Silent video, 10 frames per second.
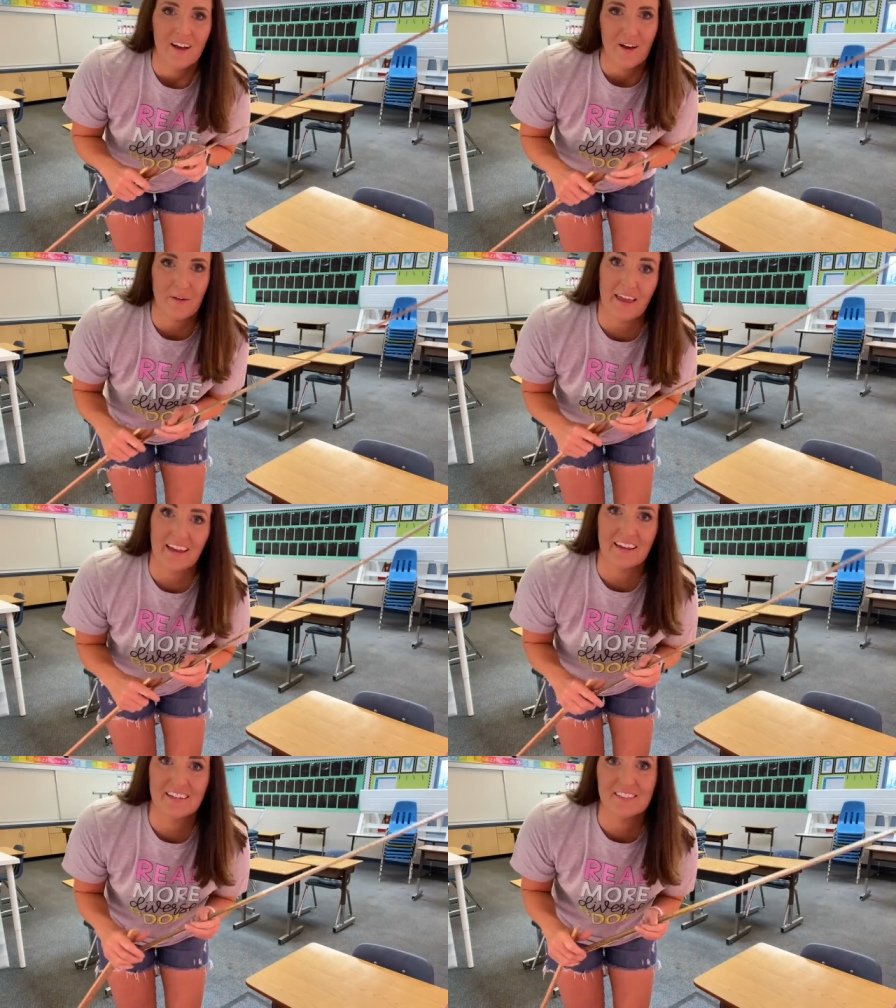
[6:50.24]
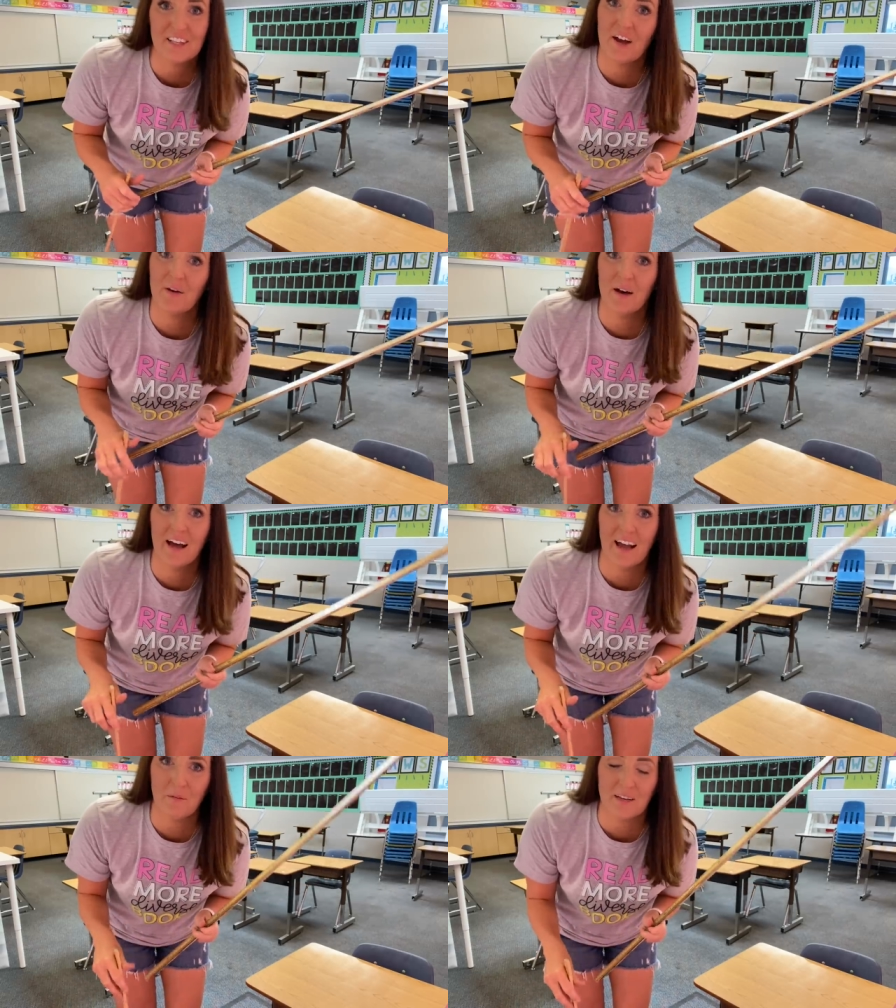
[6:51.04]
Okay, so
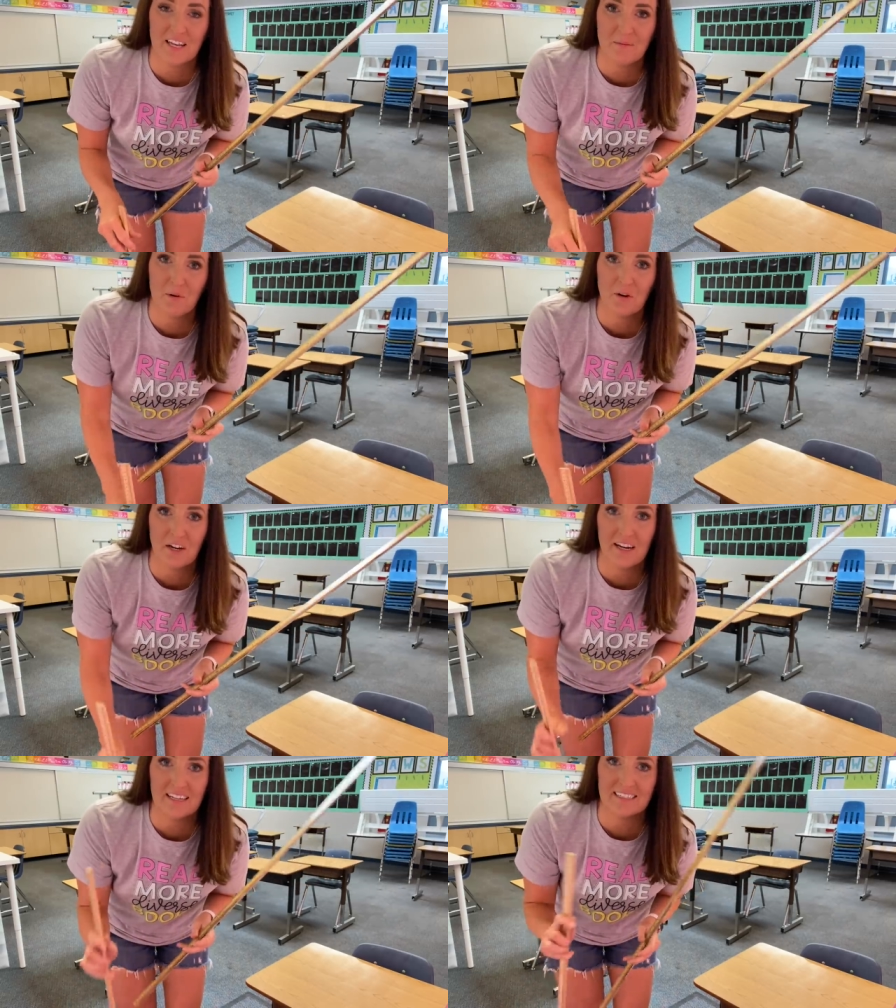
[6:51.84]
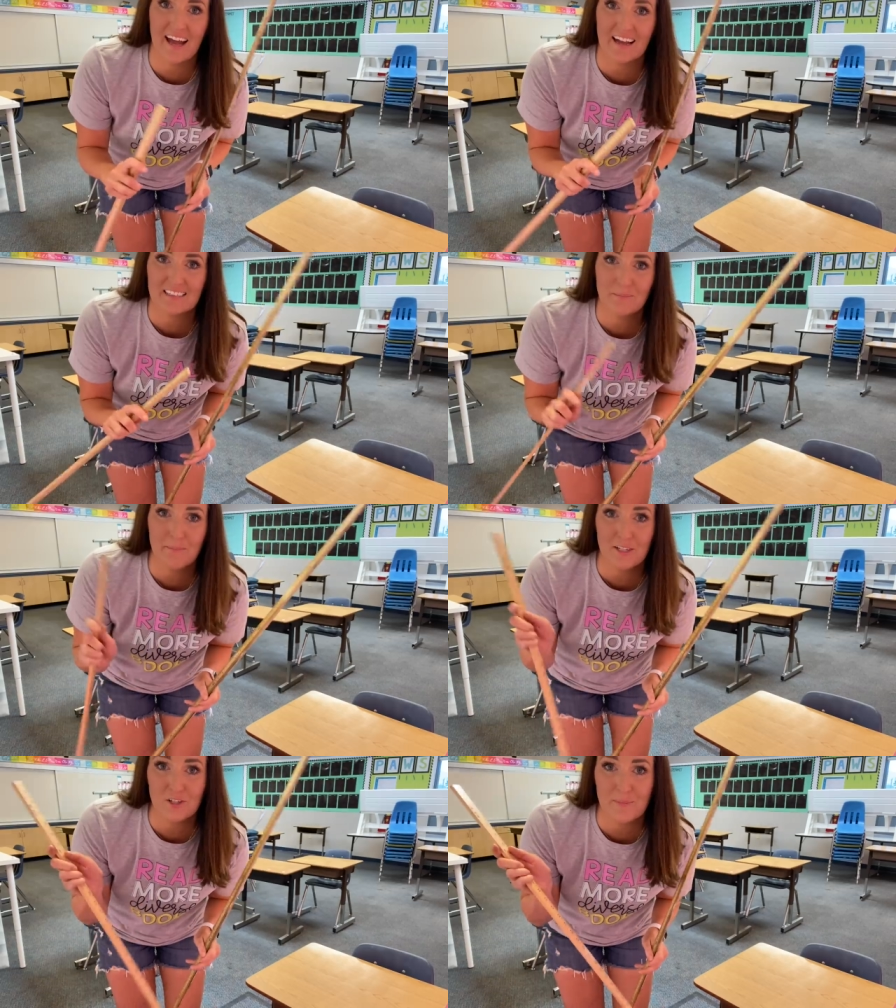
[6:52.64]
I wanted more exact
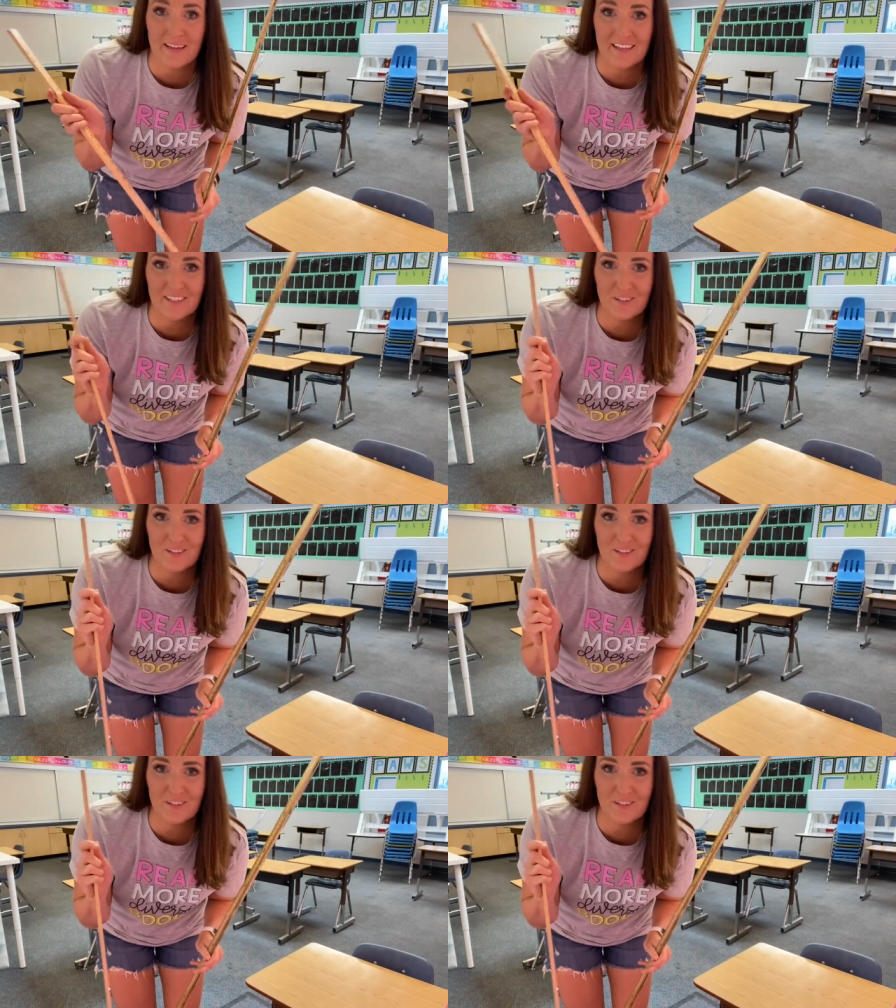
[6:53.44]
measurement.